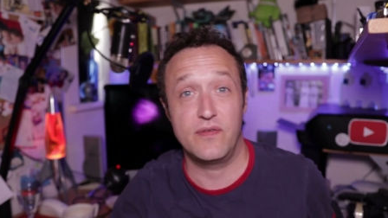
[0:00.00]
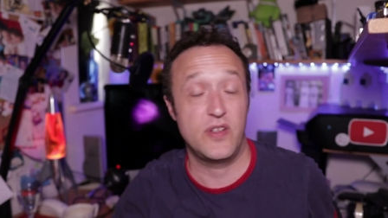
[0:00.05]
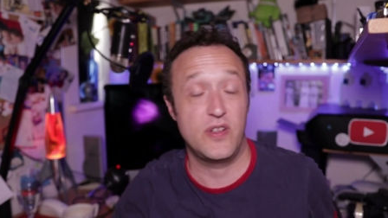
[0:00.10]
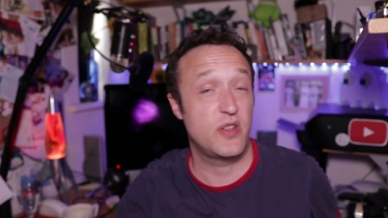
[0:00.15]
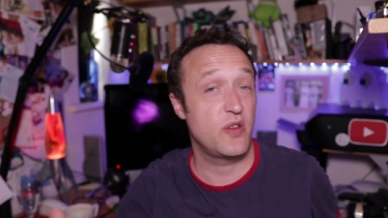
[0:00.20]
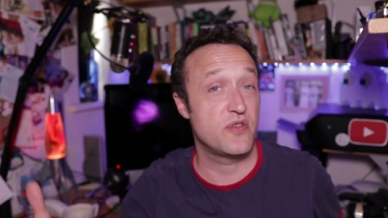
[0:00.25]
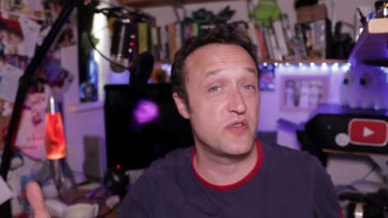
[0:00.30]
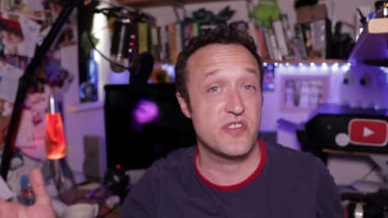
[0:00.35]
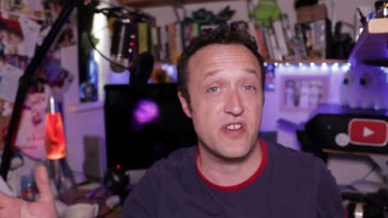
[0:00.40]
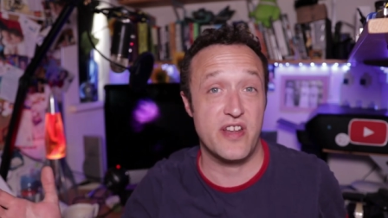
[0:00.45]
If you
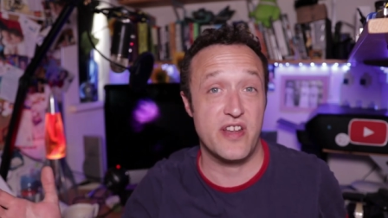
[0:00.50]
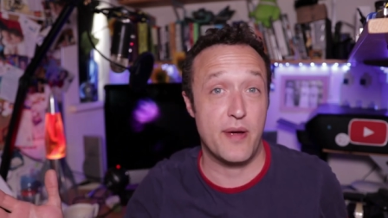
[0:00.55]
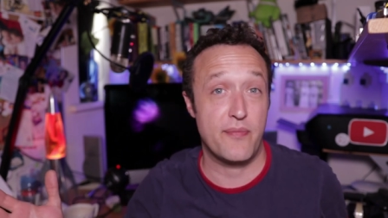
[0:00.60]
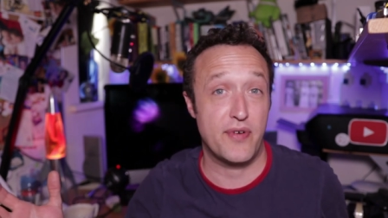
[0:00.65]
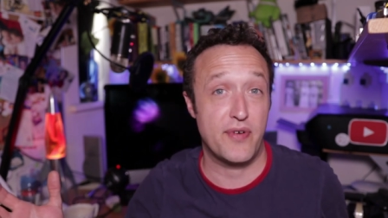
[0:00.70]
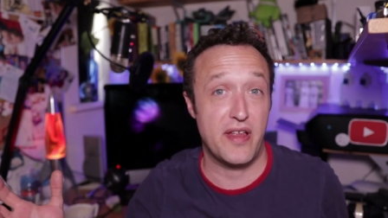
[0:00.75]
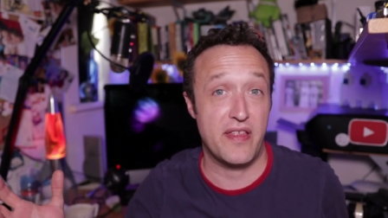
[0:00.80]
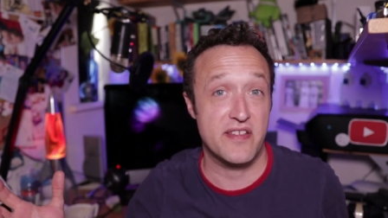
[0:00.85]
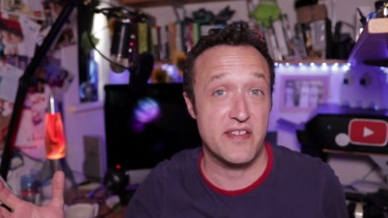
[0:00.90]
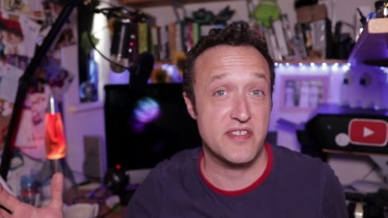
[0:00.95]
do sign up
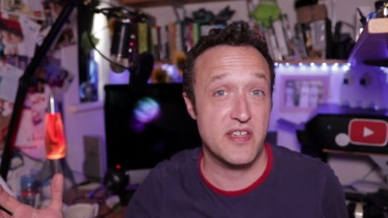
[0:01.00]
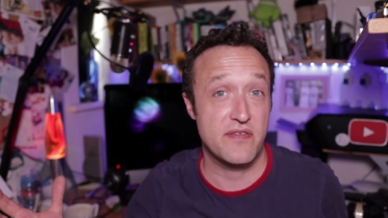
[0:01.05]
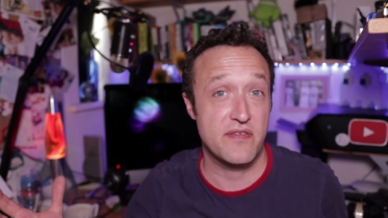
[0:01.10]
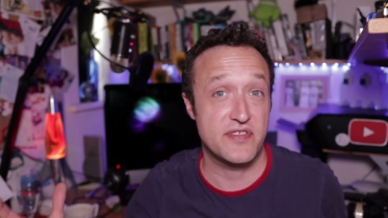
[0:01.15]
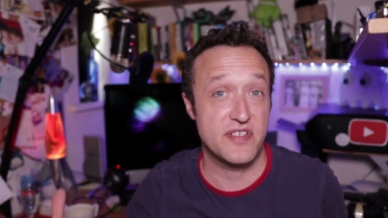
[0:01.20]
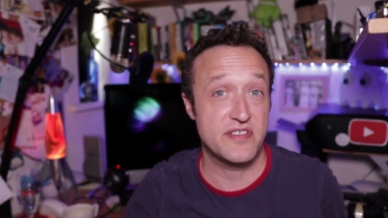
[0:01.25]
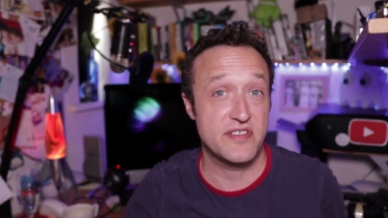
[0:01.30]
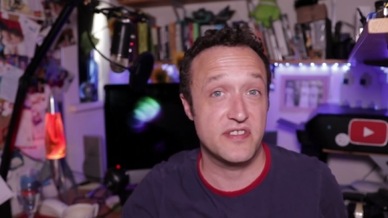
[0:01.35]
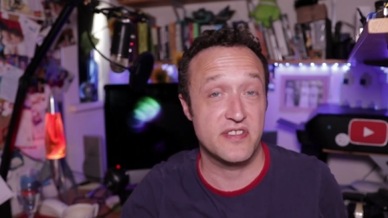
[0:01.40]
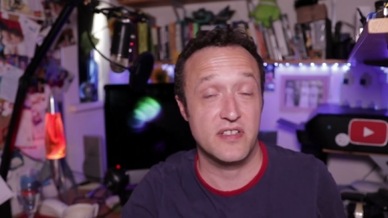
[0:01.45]
for any of their
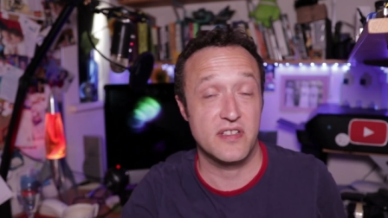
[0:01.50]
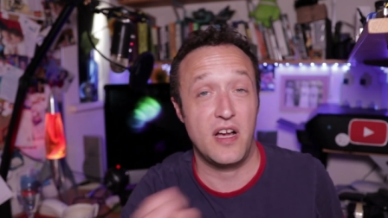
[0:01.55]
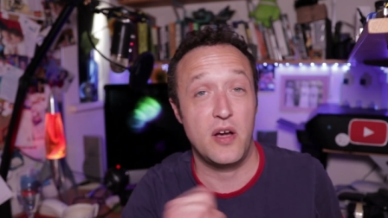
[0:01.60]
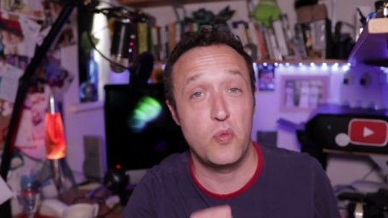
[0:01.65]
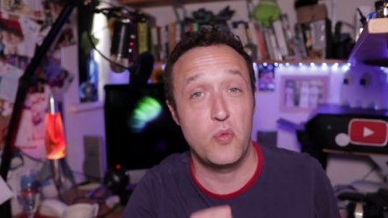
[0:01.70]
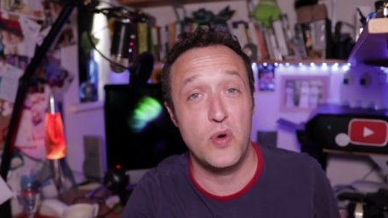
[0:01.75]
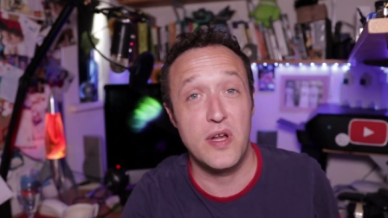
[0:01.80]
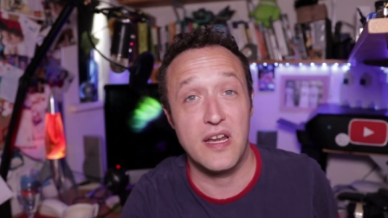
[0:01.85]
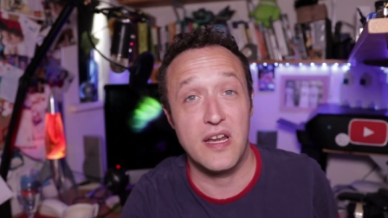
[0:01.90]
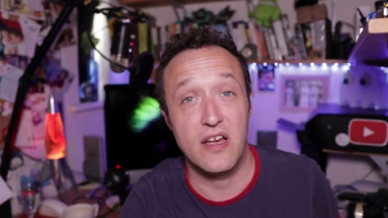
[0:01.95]
services, I
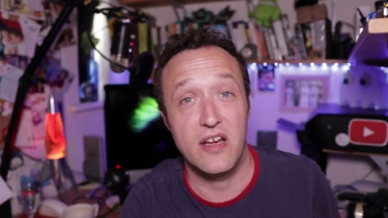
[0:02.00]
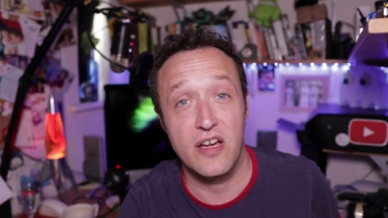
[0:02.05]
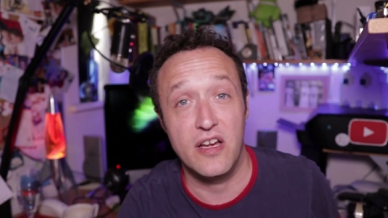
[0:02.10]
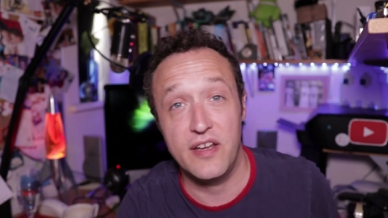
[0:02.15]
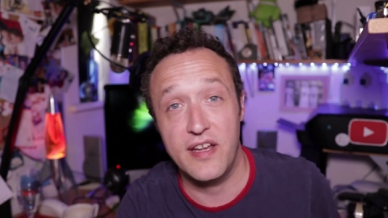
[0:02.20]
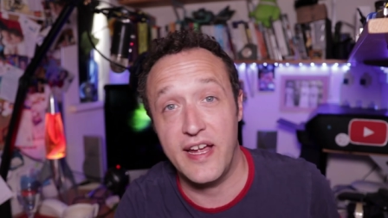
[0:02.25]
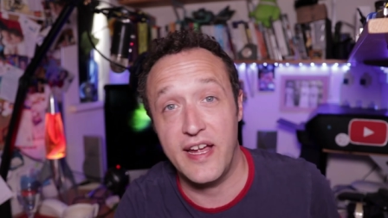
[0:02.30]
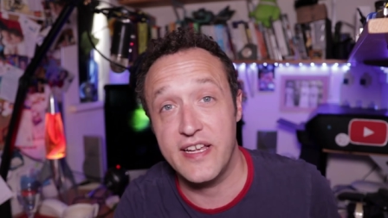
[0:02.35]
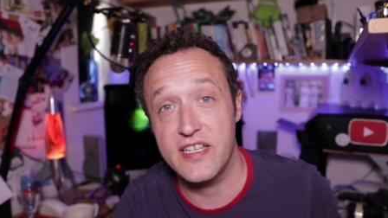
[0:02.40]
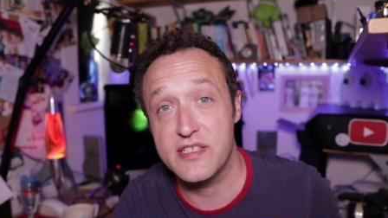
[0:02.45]
will
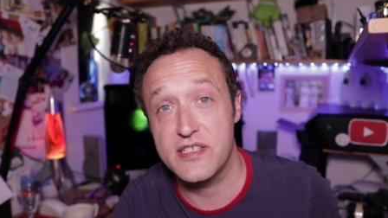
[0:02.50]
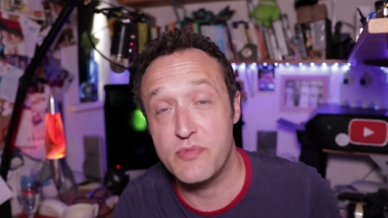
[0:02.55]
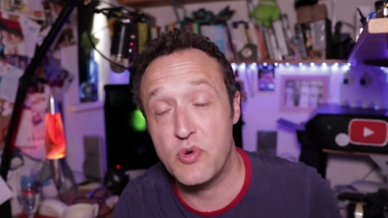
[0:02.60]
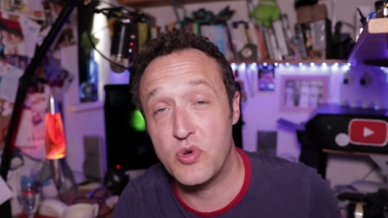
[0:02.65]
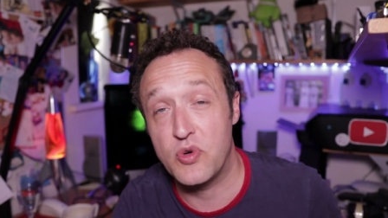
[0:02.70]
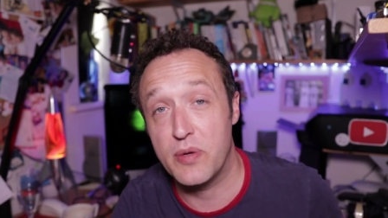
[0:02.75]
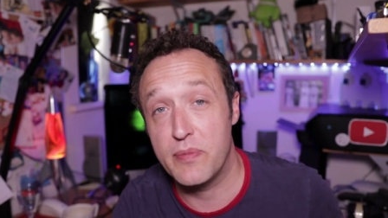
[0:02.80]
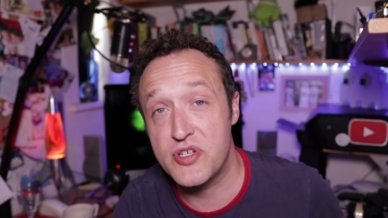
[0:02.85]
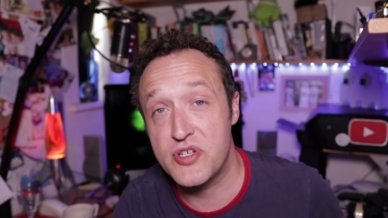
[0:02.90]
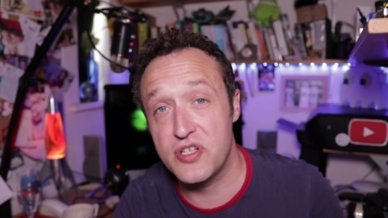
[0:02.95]
earn a small
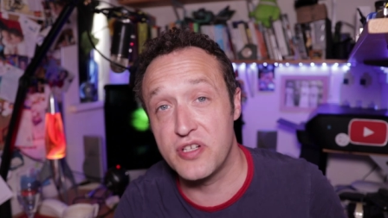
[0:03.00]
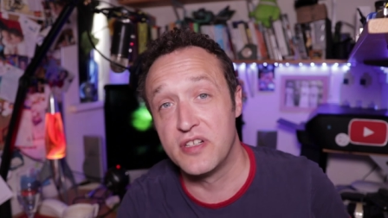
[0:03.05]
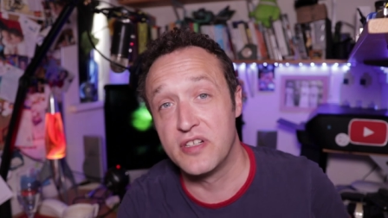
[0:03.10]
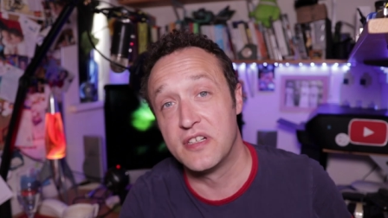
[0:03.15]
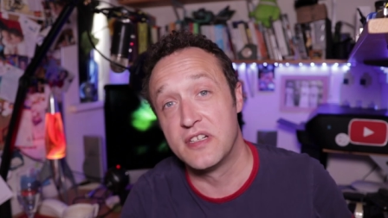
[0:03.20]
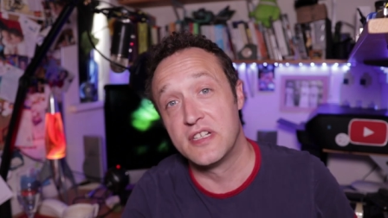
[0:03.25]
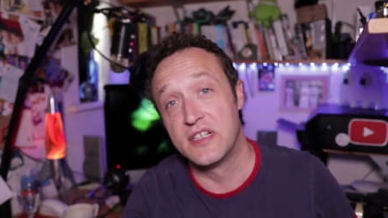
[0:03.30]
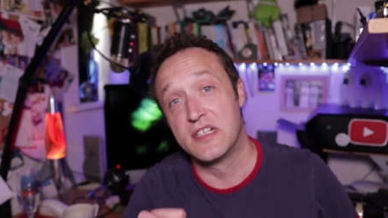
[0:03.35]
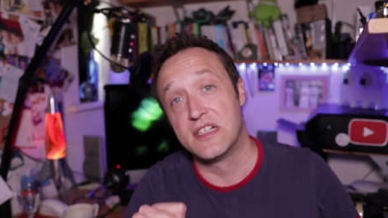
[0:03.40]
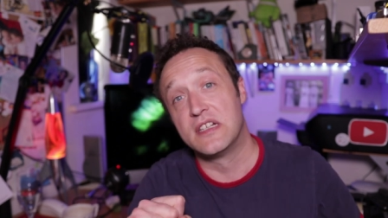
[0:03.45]
commission.
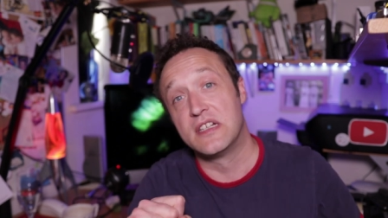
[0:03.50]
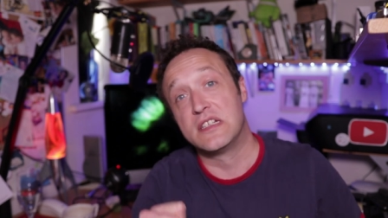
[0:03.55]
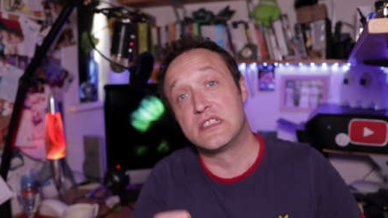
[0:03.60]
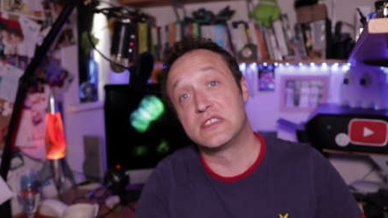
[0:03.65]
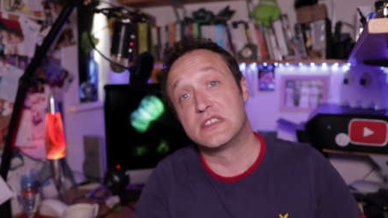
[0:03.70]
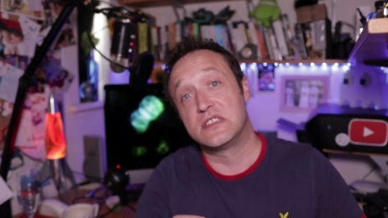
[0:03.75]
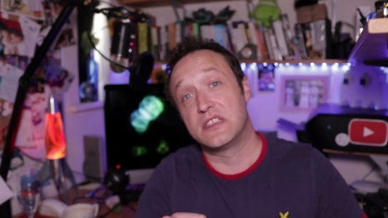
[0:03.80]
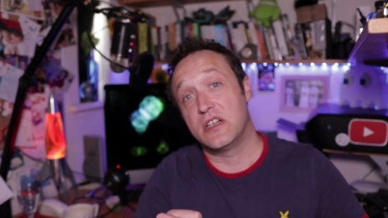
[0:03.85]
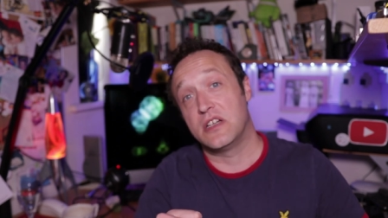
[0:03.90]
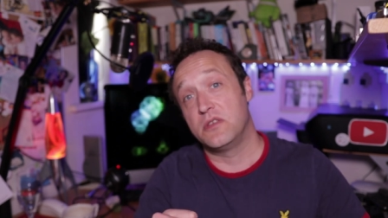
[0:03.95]

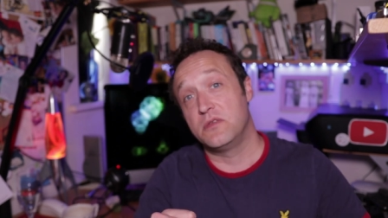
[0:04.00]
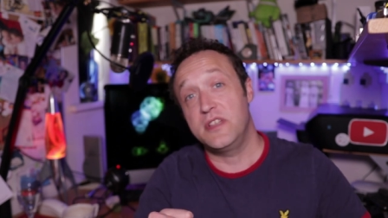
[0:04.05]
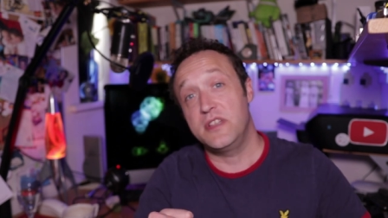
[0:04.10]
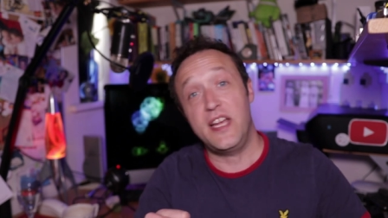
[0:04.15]
So